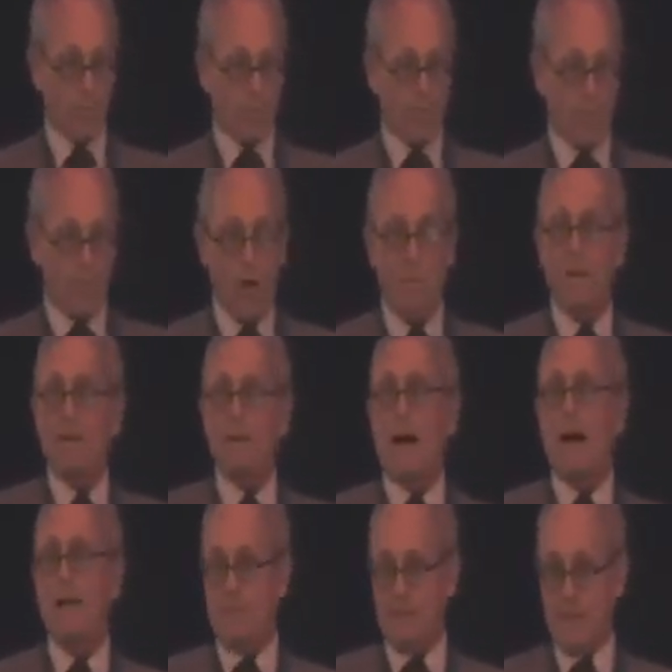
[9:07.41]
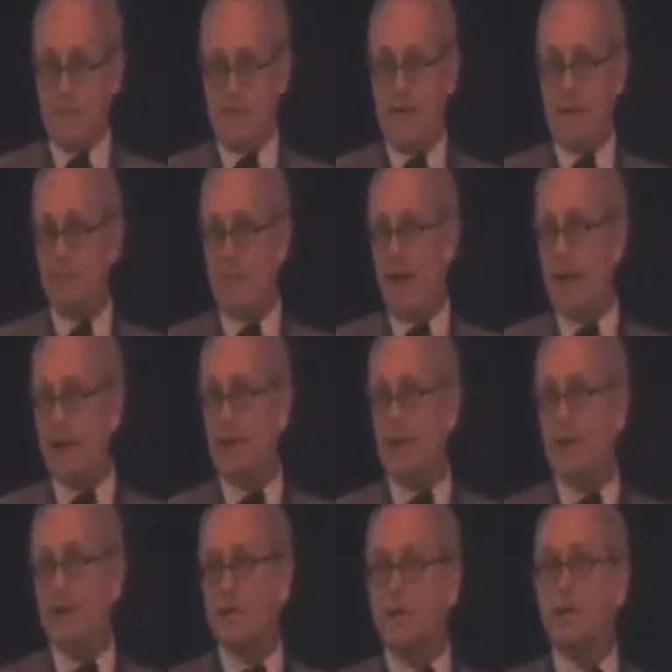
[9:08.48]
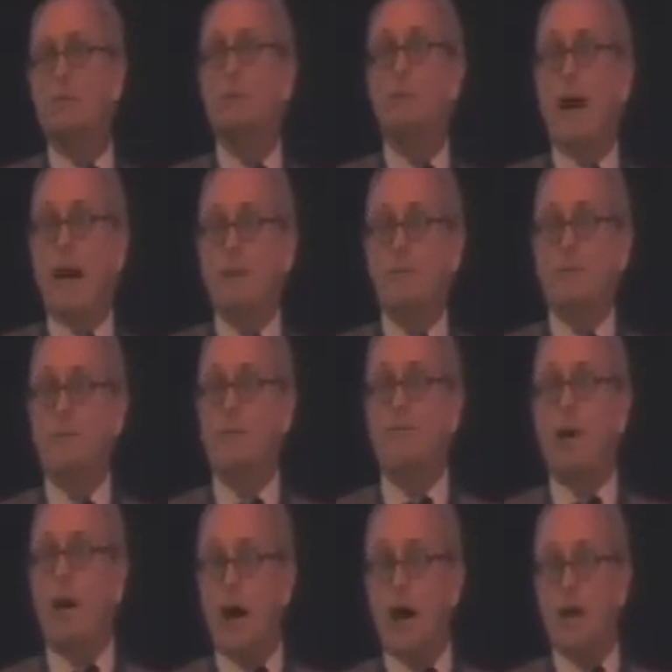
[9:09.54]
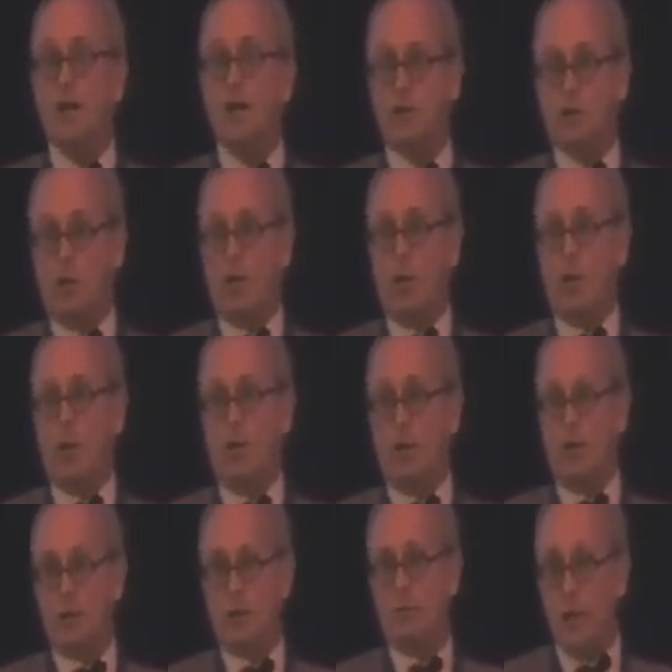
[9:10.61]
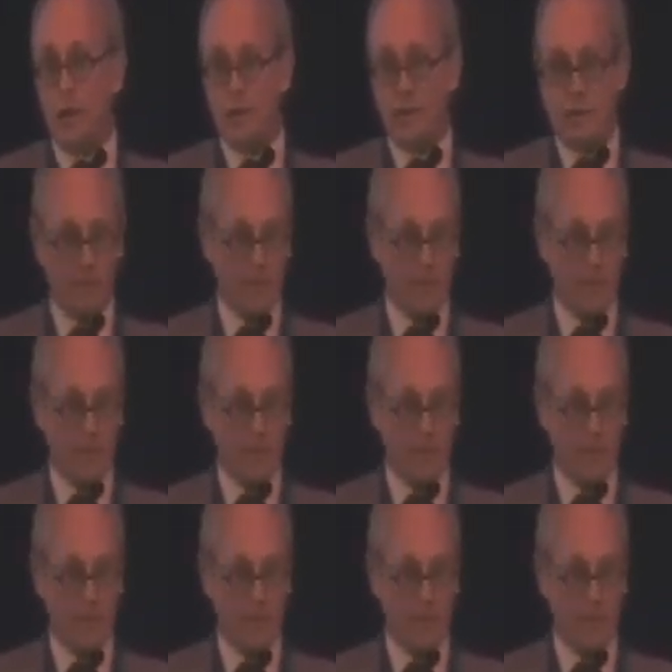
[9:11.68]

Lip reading: Before my Lyme test came back, she was positive on soy, wheat.